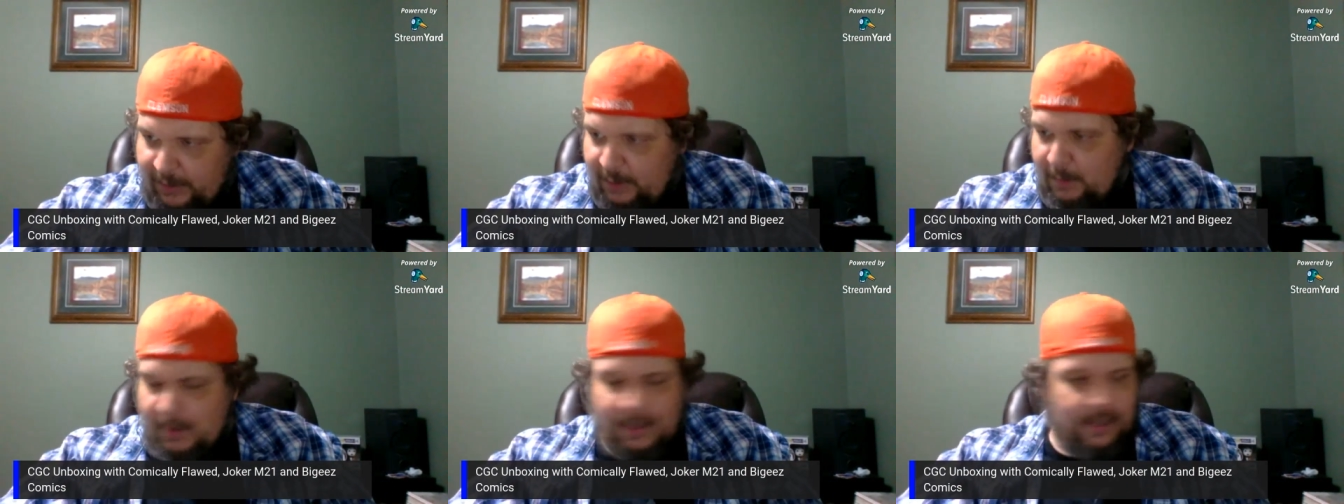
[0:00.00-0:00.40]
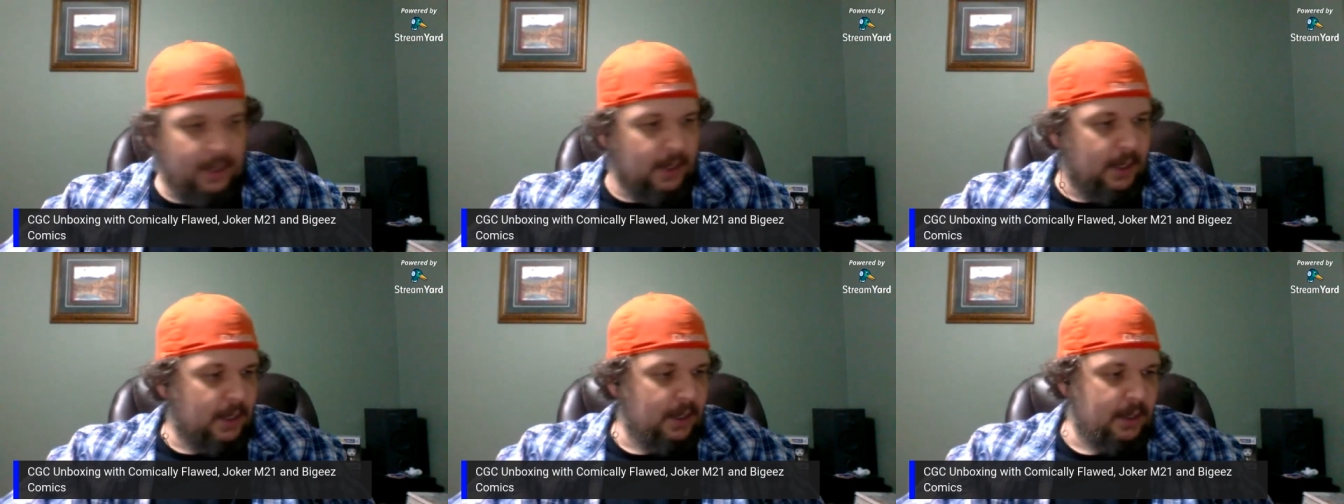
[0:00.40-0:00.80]
There
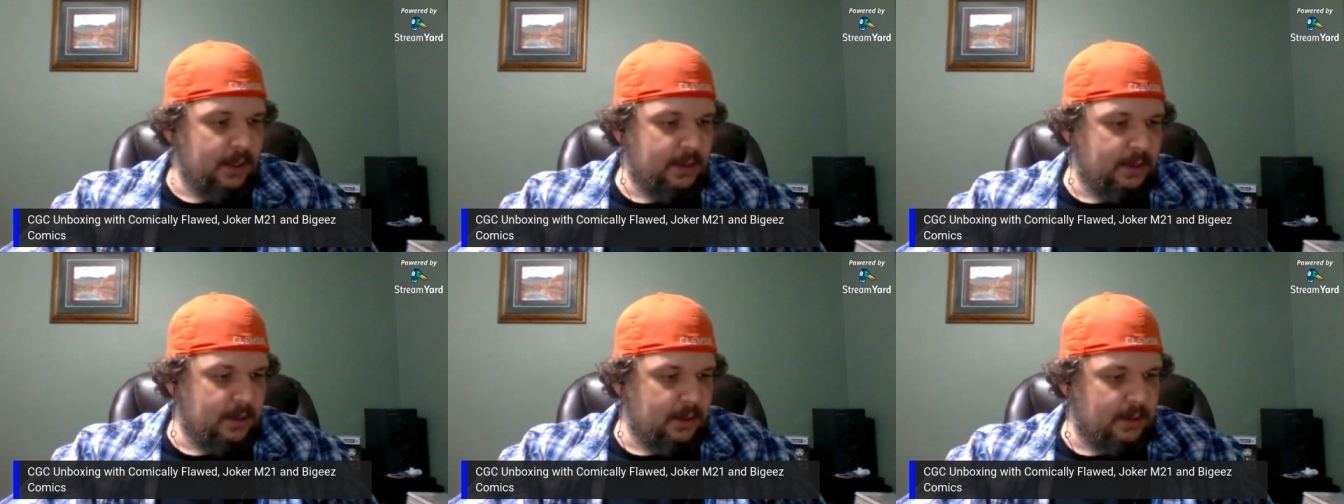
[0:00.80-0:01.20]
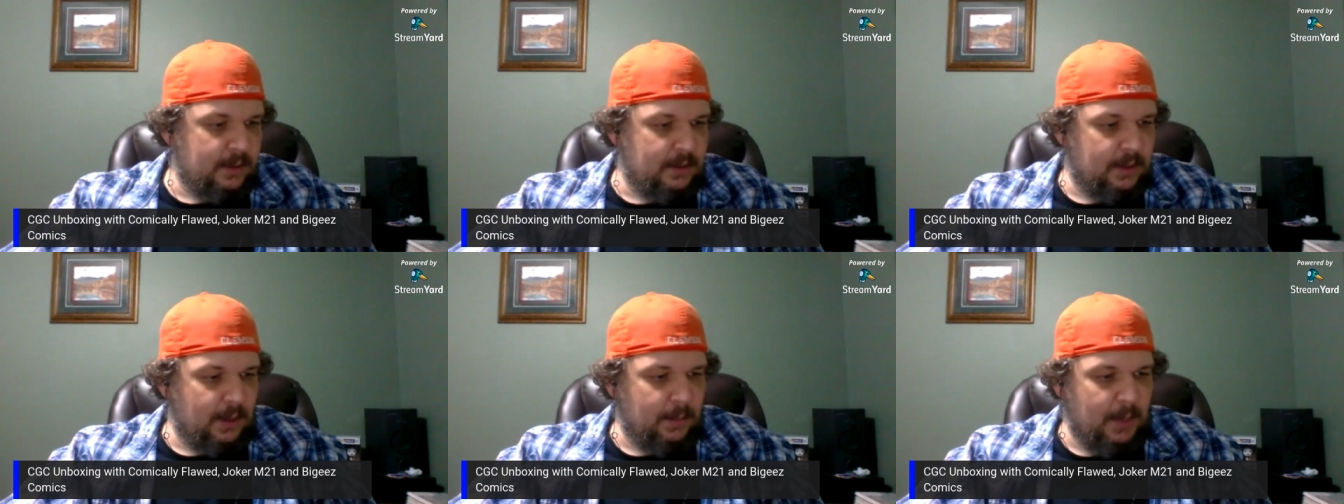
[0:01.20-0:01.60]
may uh
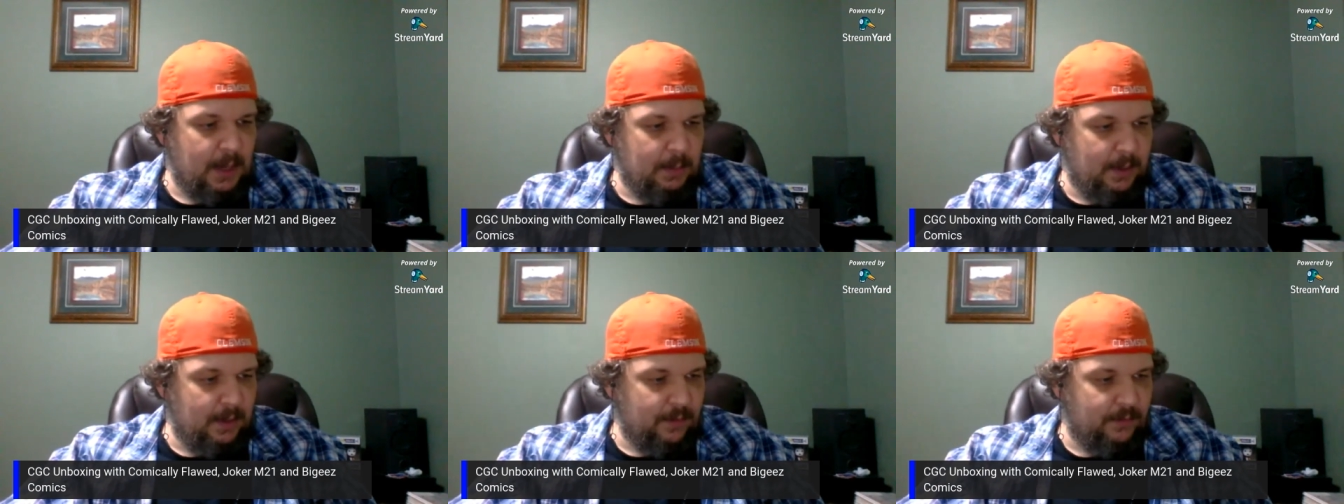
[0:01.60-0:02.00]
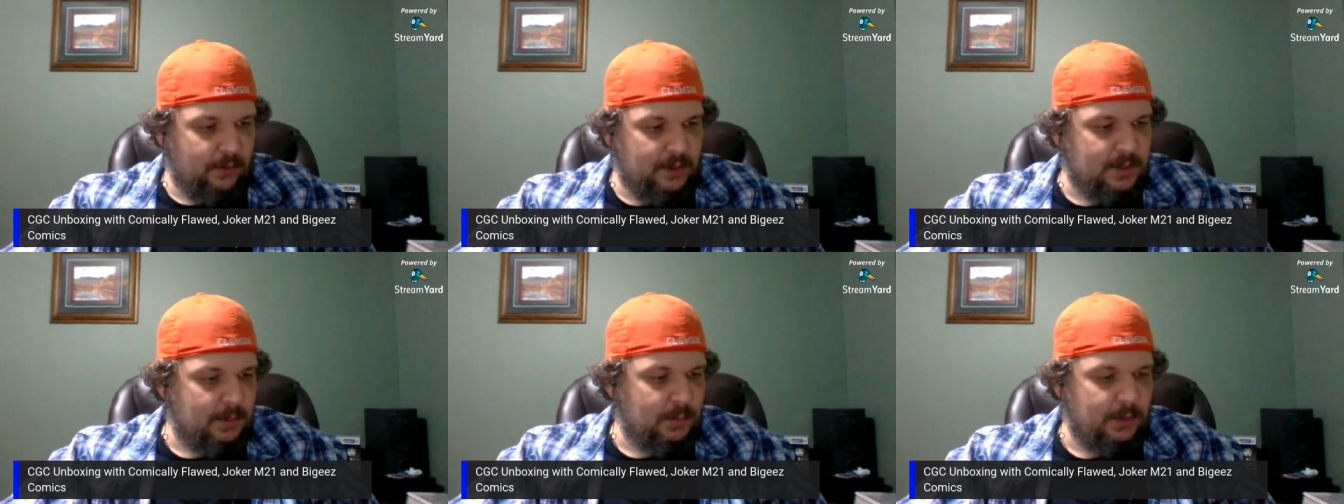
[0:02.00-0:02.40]
there may be a
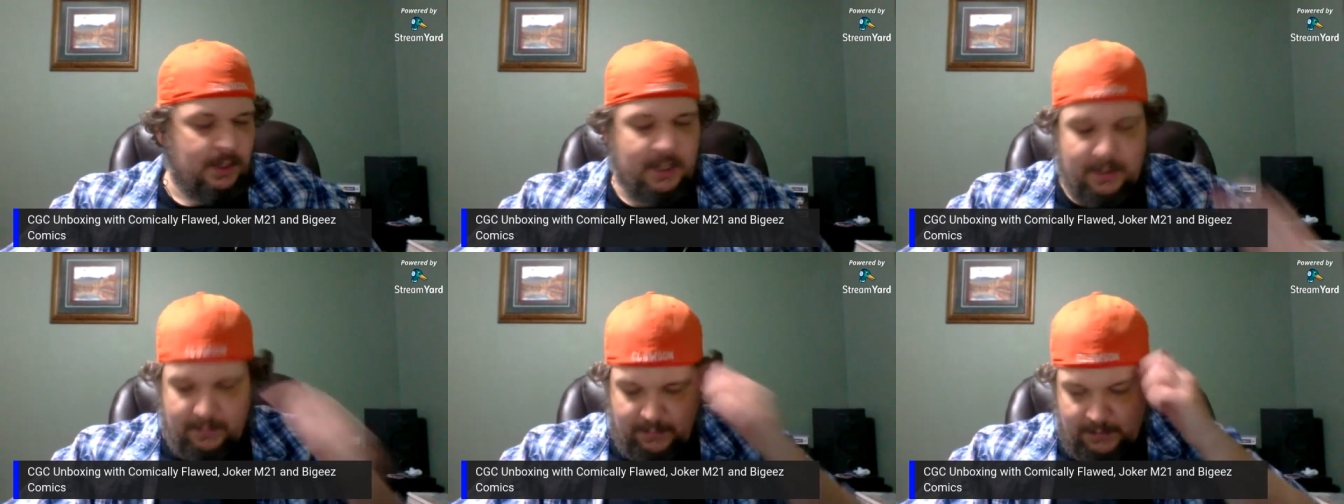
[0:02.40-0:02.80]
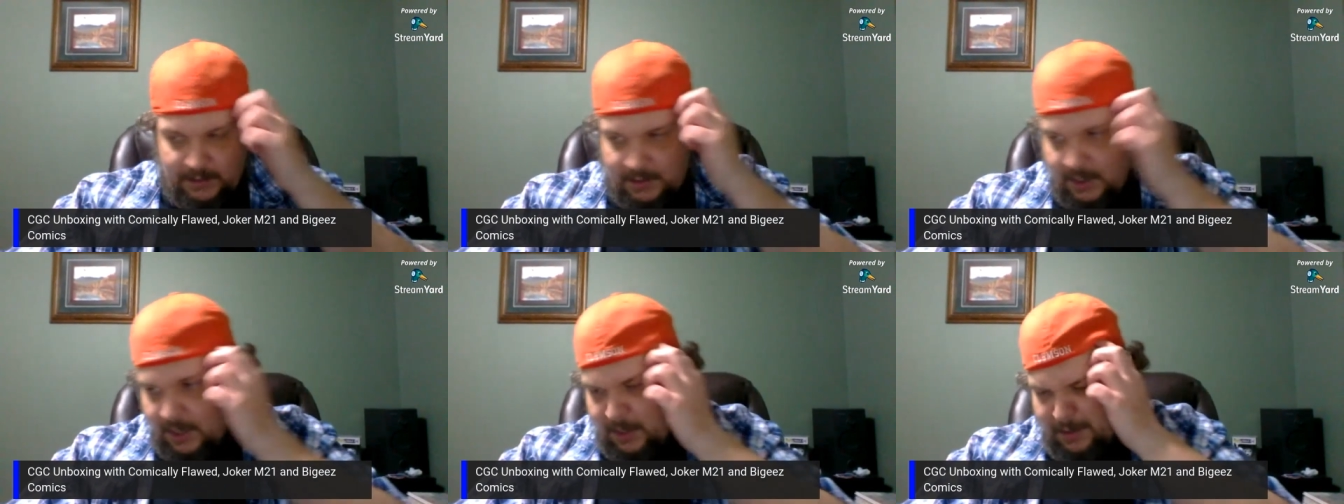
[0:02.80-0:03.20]
Frison book up for
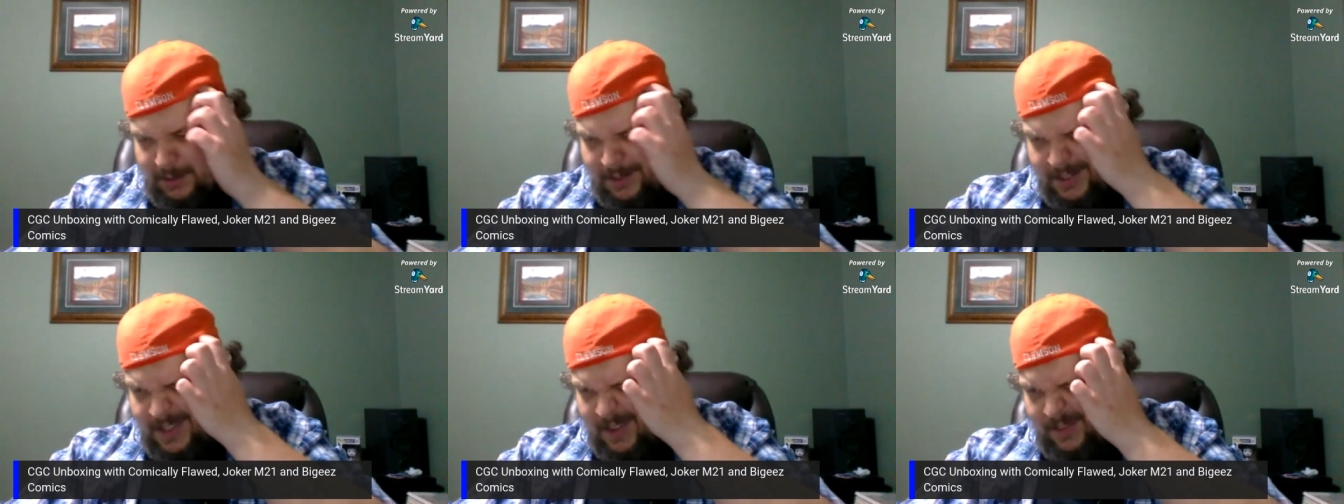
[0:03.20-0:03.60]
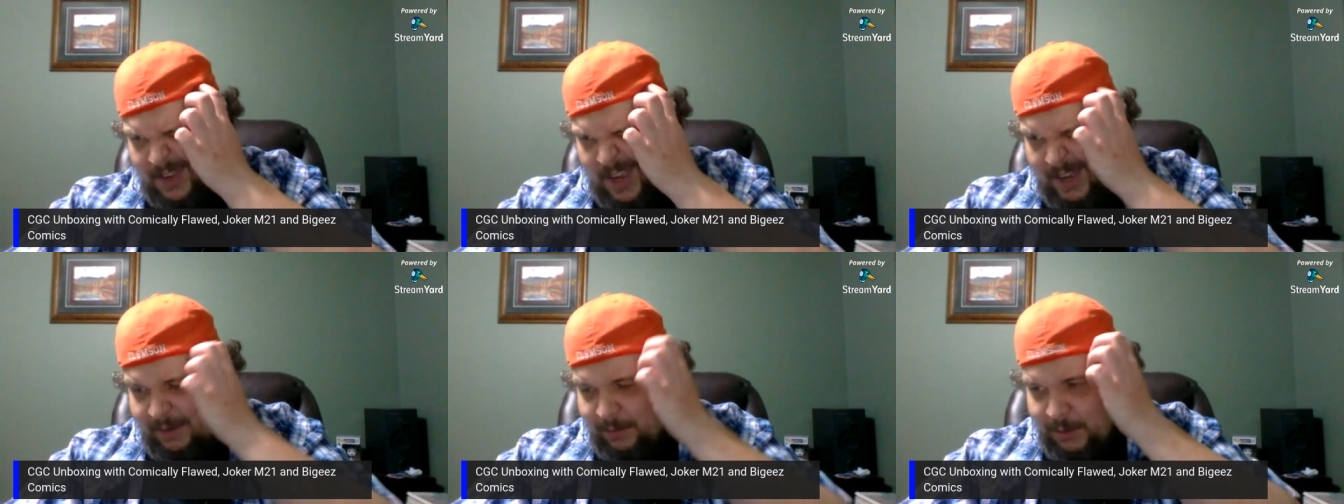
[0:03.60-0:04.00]
sale because I've
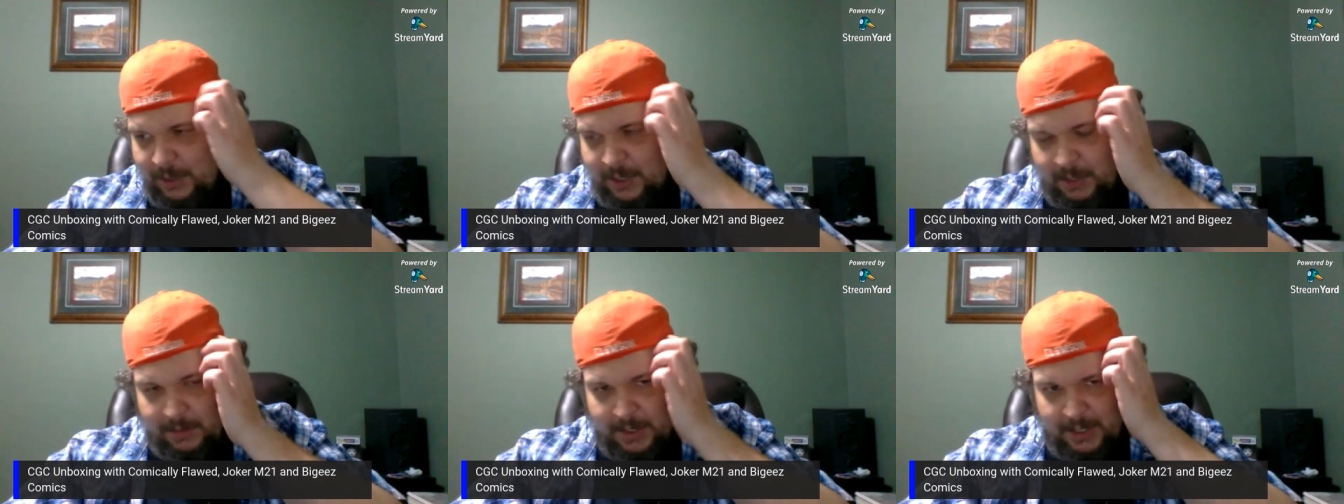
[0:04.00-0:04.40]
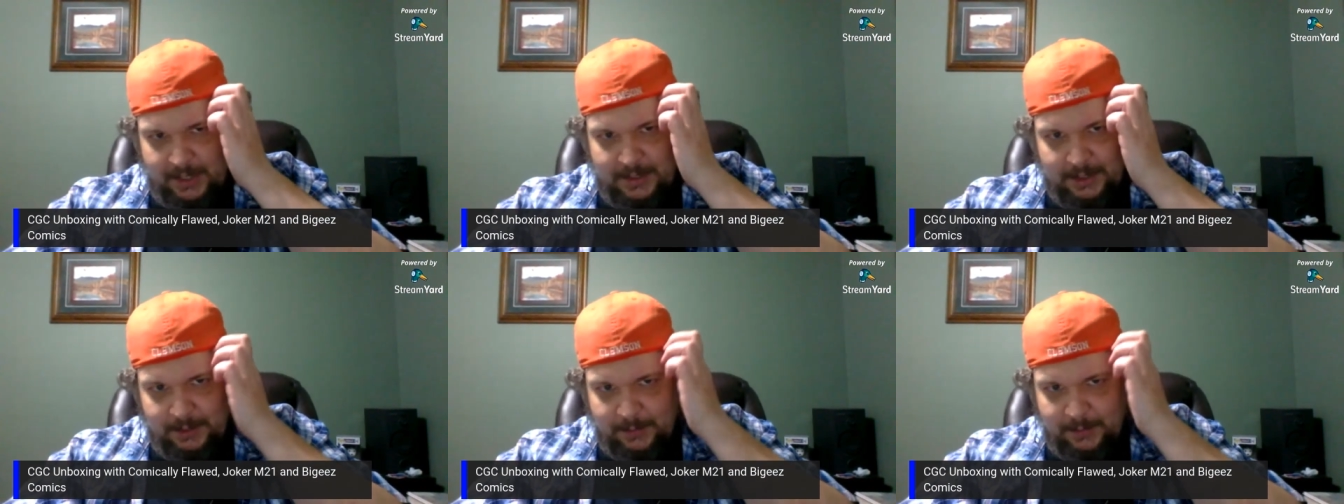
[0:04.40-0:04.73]
got nine eight nine